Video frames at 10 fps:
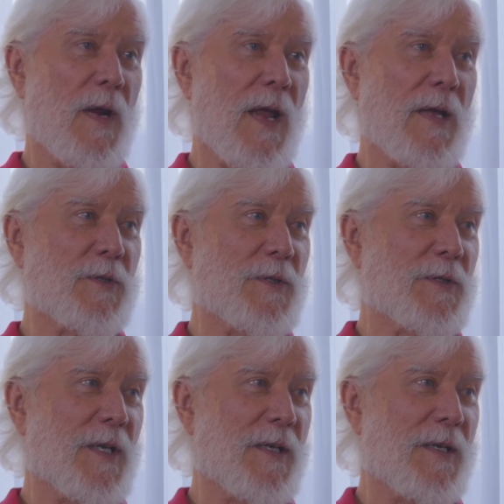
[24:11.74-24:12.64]

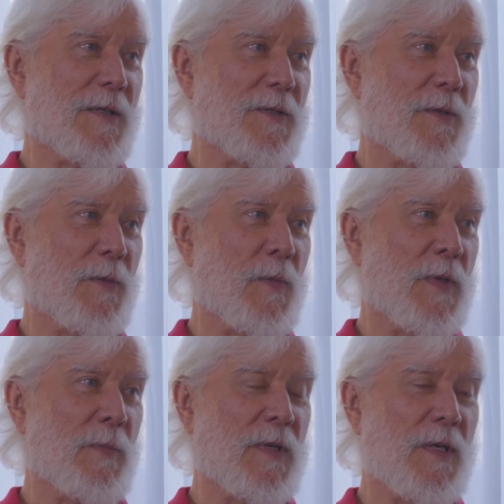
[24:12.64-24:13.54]
actions, I guess.
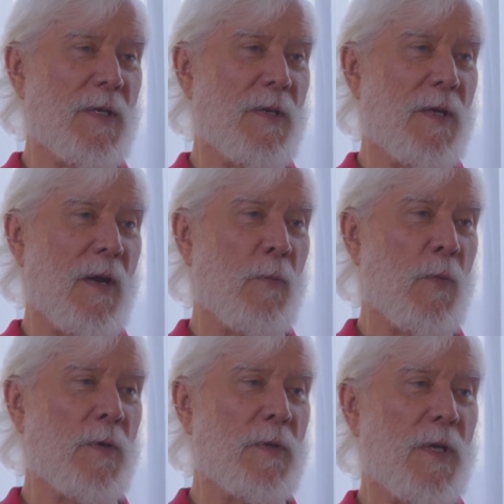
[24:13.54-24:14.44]
Our
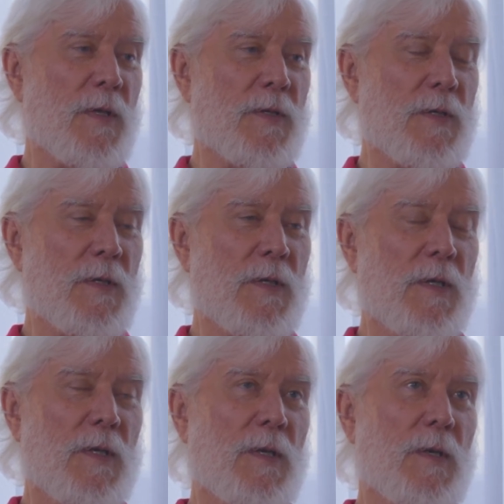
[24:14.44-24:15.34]
world tends to
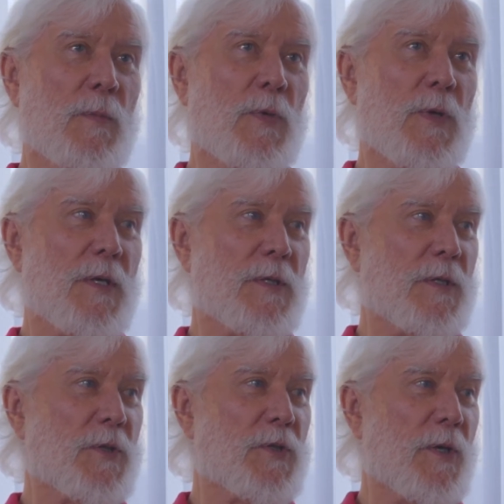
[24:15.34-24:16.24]
put us at
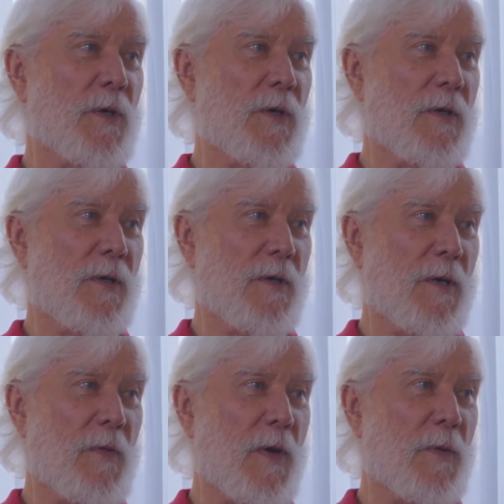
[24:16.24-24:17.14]
the center
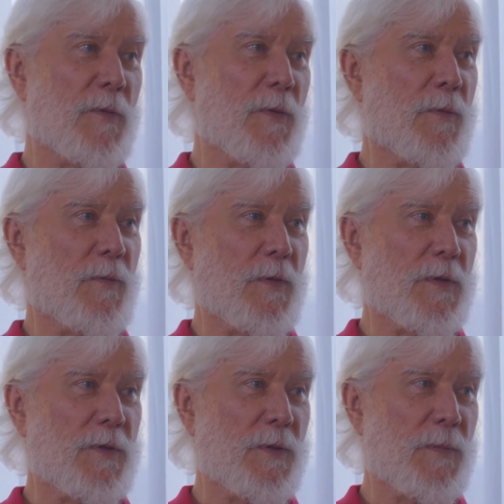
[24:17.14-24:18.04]
of our own
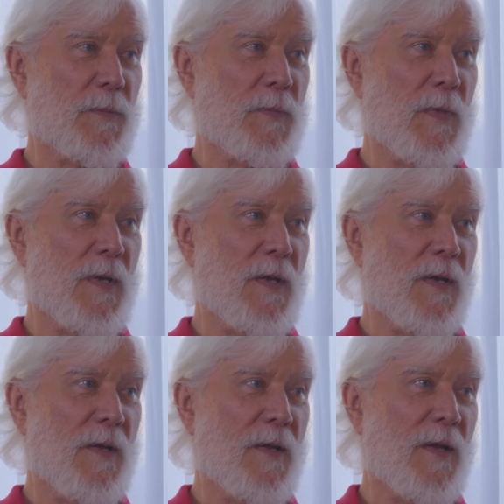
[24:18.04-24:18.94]
universe.
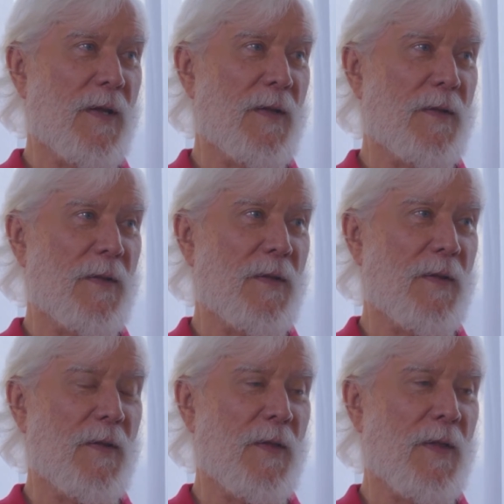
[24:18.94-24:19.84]
And
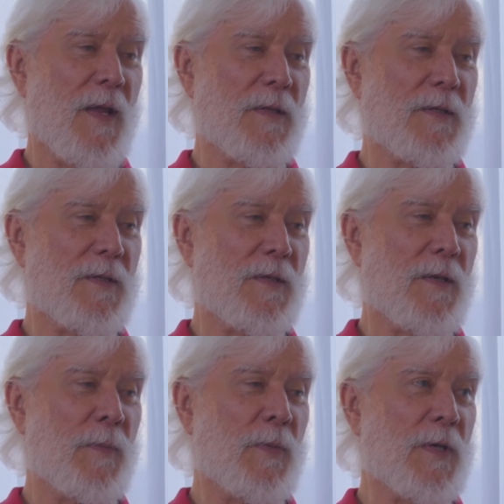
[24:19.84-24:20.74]
that's
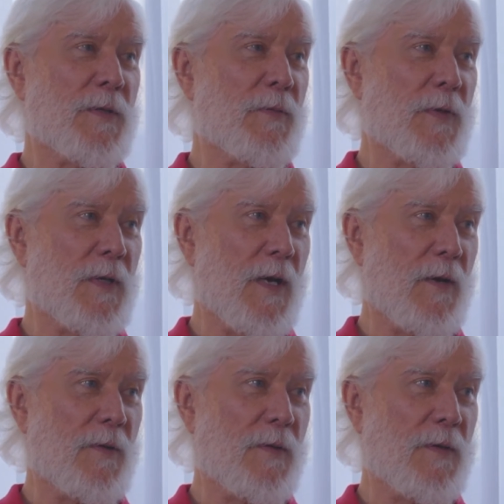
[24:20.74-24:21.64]
a place of
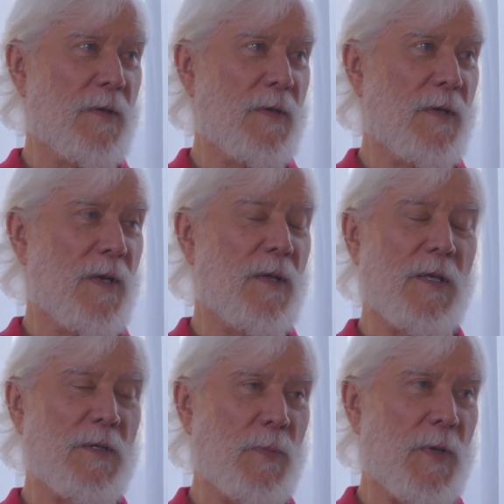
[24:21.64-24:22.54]
ego, and
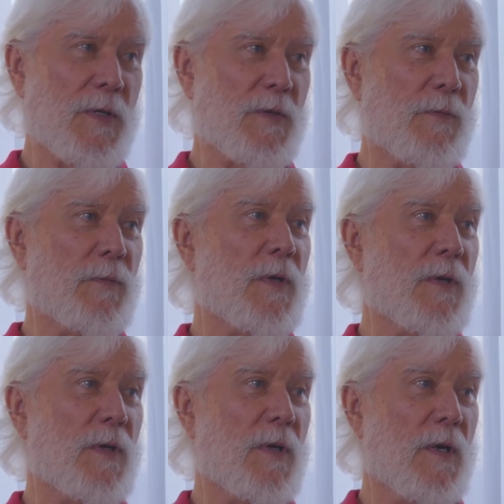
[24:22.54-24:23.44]
that's a place of
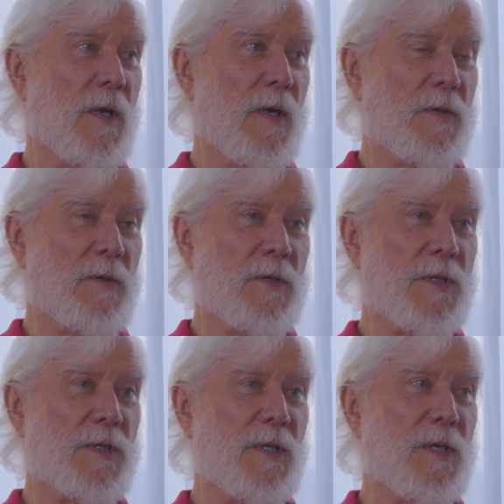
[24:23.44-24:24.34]
fear. So
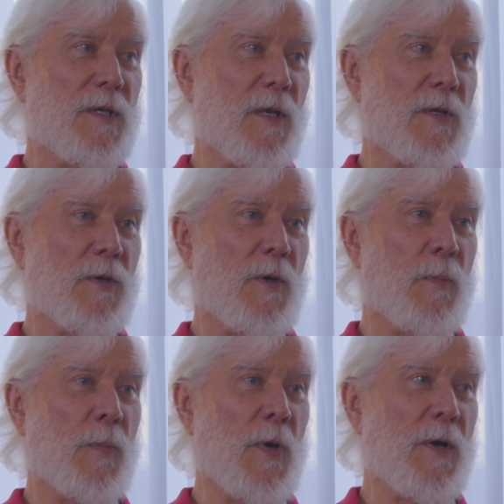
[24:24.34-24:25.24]
just seeing that you're a
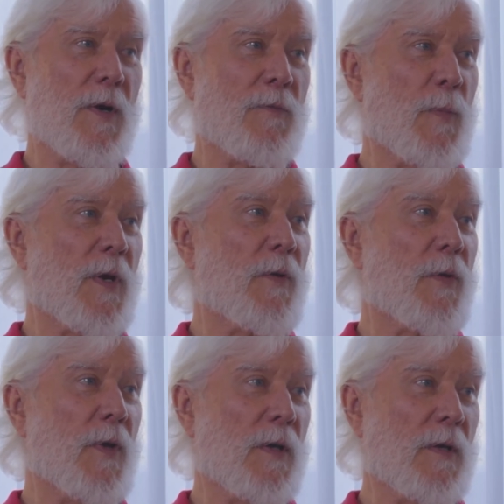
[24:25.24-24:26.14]
part of a bigger
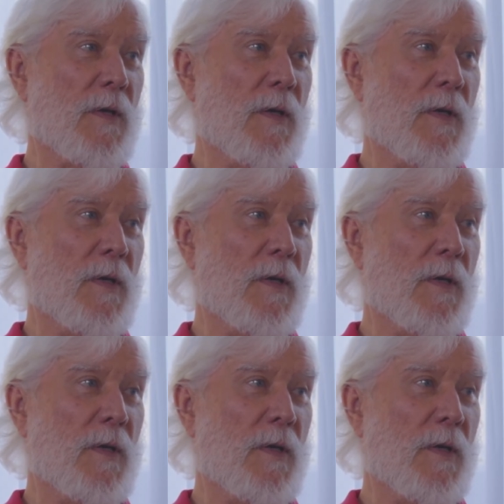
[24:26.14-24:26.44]
thing,